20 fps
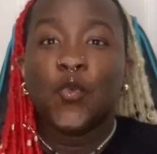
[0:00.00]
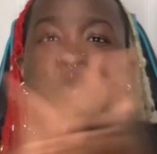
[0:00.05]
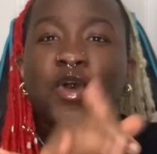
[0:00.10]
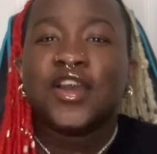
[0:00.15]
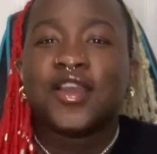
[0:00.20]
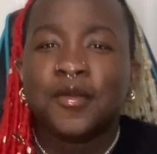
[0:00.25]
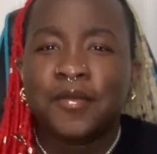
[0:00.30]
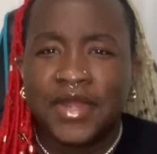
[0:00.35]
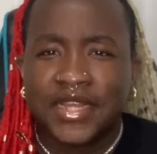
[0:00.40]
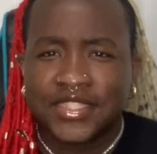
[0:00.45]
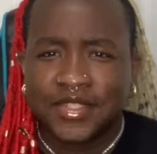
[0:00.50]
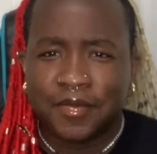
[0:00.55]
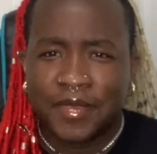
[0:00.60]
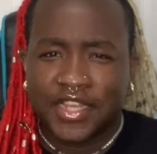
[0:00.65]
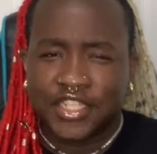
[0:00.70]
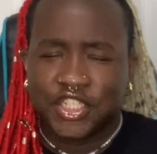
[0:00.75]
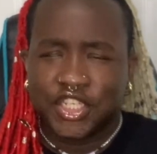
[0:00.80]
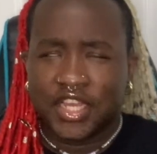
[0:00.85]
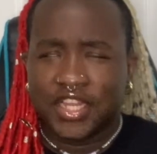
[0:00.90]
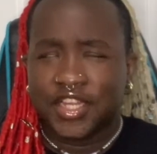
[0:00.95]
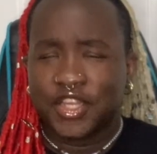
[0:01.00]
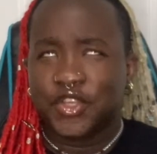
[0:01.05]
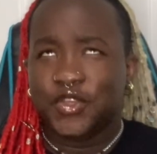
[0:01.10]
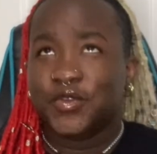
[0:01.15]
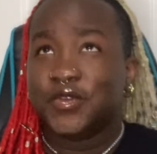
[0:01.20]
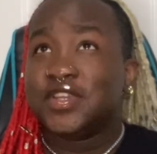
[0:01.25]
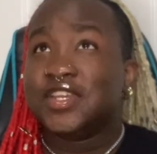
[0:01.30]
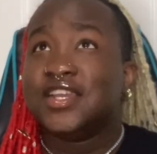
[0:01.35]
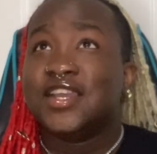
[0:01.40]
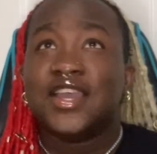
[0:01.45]
Welcome back to my channel,
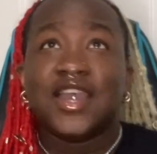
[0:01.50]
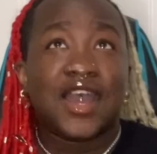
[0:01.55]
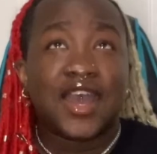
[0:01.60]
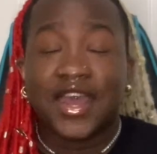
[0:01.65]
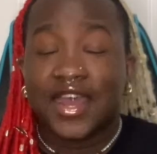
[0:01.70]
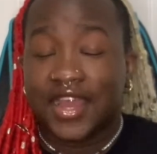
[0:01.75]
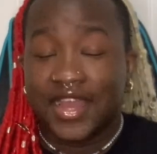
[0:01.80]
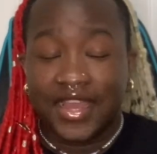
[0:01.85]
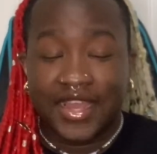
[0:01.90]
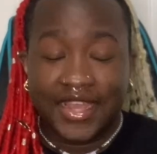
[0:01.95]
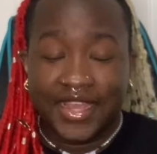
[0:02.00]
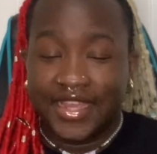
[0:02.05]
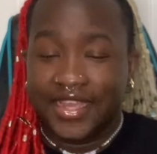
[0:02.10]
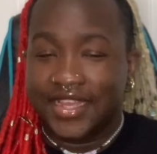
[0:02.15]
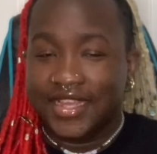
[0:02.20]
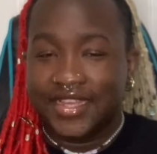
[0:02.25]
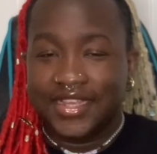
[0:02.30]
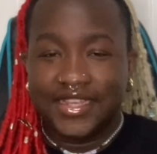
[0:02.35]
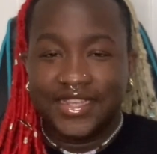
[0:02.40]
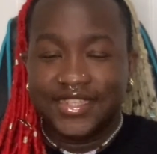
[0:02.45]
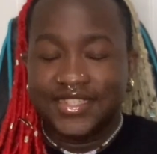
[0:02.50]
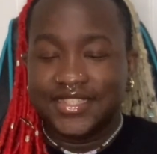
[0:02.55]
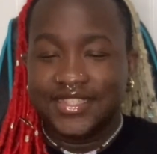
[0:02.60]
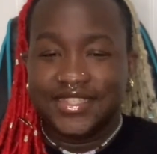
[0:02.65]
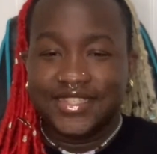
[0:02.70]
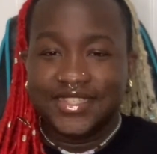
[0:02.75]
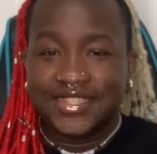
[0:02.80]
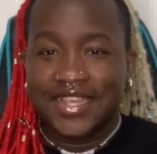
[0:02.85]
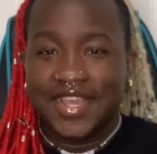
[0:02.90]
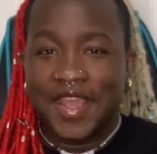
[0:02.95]
you
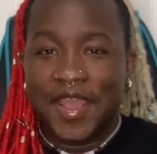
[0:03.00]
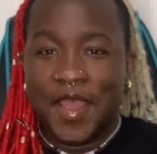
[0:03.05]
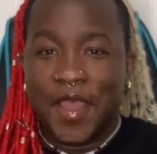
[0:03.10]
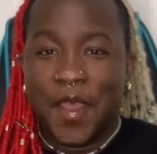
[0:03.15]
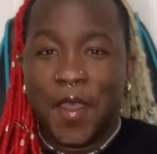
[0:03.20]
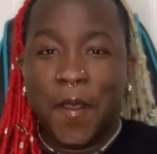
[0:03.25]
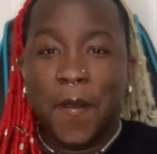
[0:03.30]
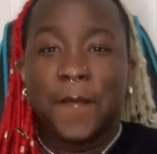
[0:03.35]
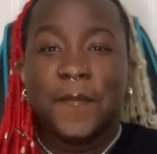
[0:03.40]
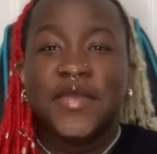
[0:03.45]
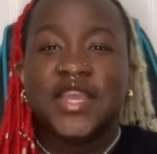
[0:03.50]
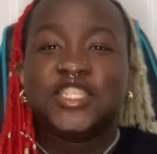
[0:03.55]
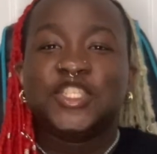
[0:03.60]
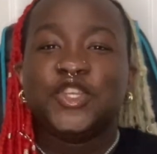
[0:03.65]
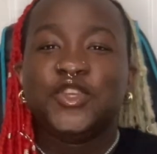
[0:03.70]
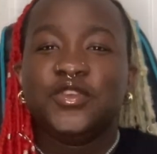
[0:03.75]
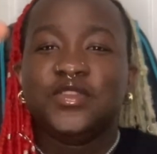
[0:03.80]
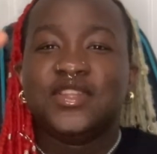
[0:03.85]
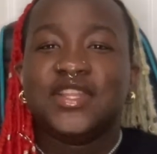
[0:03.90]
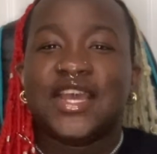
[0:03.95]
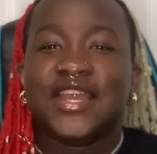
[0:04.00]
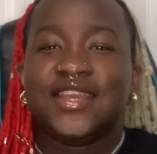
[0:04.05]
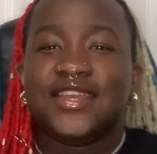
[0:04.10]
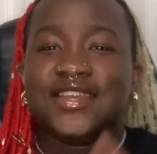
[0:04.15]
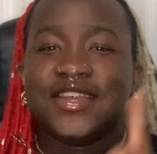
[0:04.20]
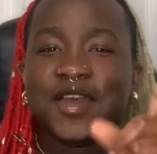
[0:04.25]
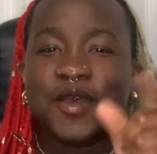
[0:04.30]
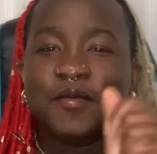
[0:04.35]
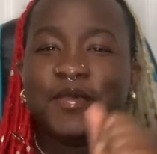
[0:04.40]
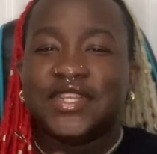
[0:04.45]
guys. Make sure you like,
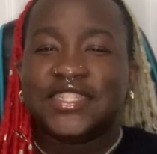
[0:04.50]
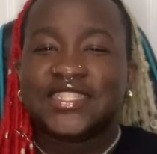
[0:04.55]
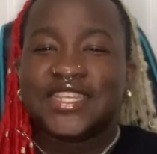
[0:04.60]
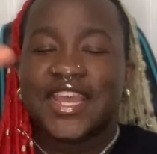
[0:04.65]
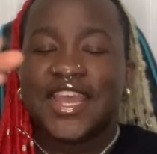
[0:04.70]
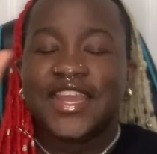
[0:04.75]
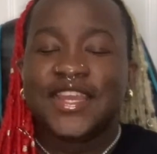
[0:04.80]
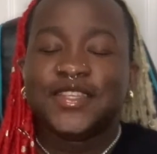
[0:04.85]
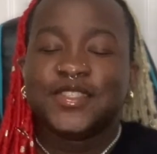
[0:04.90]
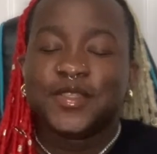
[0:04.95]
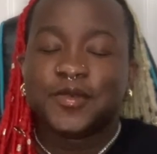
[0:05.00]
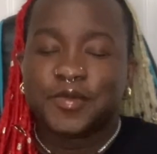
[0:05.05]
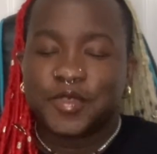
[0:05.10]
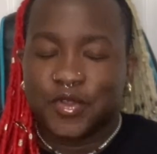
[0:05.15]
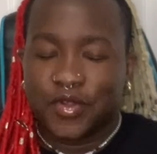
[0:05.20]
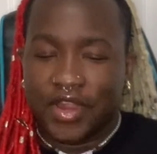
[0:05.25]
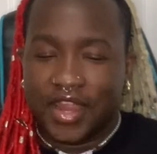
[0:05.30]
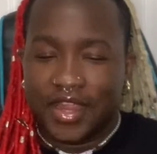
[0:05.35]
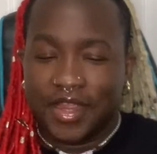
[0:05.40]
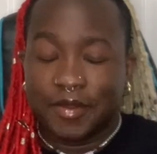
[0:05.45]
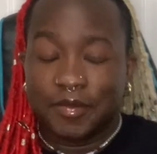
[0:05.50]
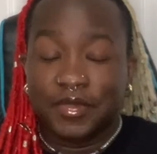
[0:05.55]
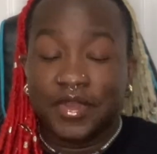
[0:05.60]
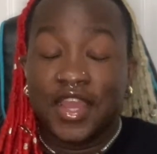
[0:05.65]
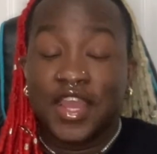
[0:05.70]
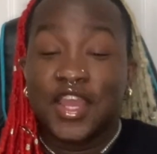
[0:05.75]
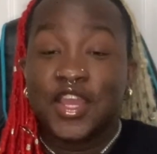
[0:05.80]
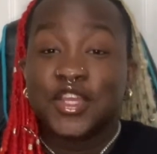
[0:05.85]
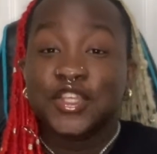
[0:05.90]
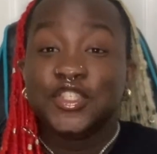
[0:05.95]
comment, and subscribe.
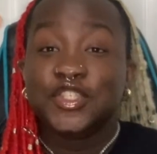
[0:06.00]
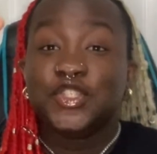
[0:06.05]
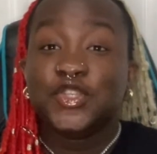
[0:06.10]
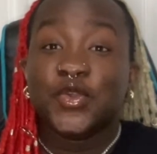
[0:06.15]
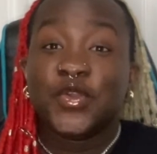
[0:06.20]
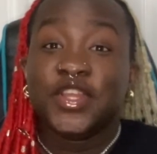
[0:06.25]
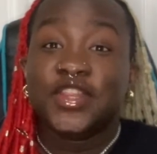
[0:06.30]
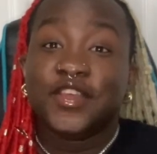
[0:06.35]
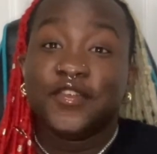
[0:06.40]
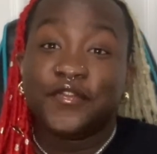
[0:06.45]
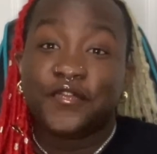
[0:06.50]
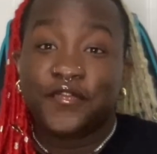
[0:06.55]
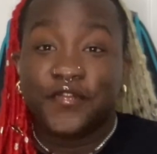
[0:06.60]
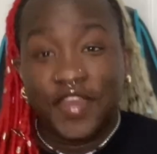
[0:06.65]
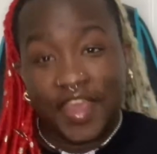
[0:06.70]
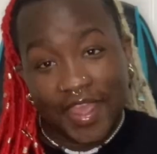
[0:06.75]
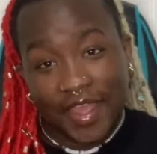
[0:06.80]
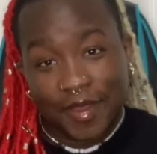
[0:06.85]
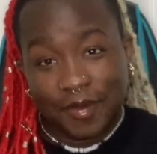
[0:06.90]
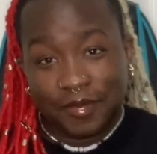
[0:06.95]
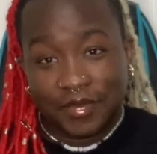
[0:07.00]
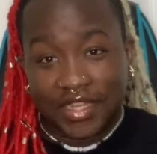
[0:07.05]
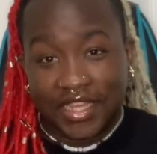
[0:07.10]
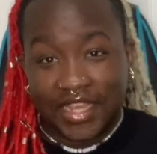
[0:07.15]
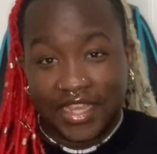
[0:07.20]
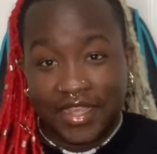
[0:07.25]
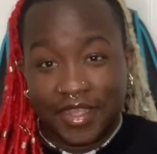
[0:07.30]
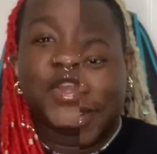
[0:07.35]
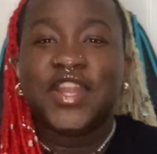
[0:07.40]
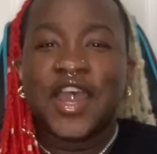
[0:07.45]
Join the
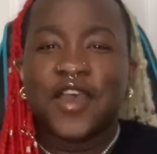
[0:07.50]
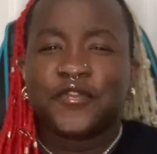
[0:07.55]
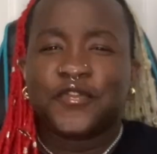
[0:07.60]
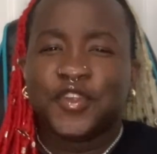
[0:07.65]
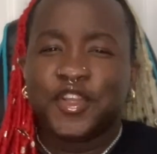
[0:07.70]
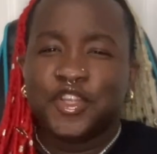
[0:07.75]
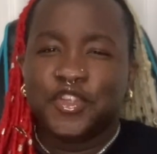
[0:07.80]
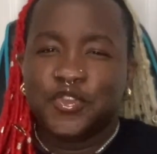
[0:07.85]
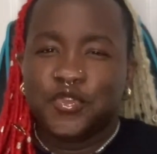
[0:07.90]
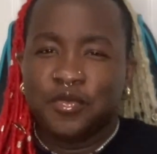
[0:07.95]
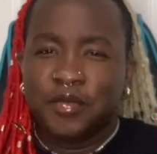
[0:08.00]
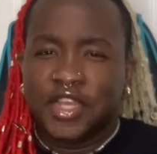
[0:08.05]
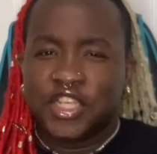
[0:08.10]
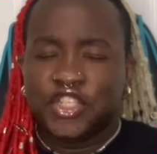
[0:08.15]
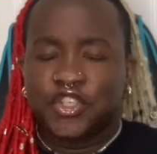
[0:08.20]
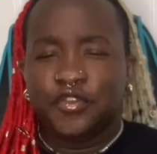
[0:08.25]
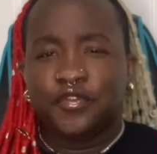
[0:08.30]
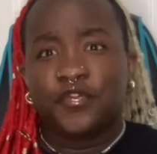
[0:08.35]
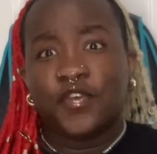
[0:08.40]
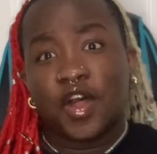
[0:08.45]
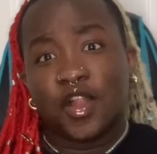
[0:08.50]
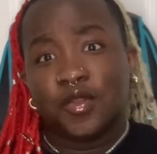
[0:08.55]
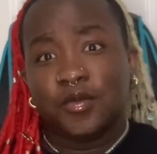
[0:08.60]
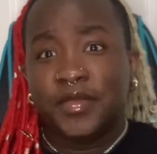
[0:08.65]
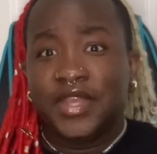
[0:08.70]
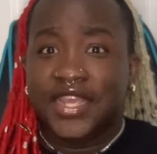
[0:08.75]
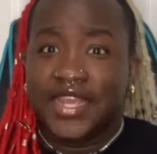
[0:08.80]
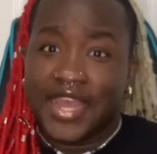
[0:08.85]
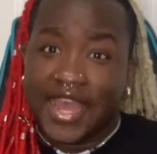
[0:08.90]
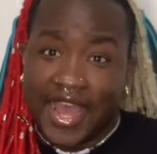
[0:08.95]
family. Without further ado, make sure you follow
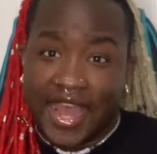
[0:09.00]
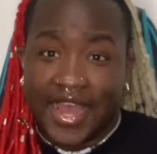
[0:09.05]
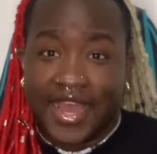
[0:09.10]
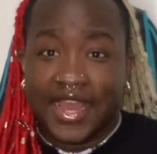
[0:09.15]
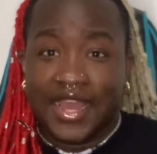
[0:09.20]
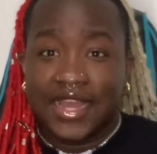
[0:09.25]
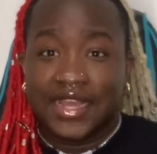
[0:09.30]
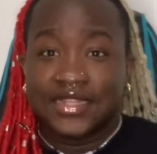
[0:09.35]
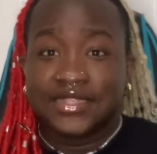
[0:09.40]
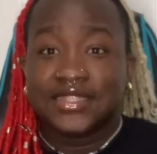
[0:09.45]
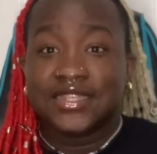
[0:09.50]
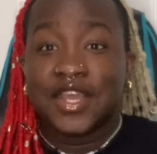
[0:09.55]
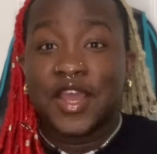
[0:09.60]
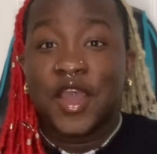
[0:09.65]
me at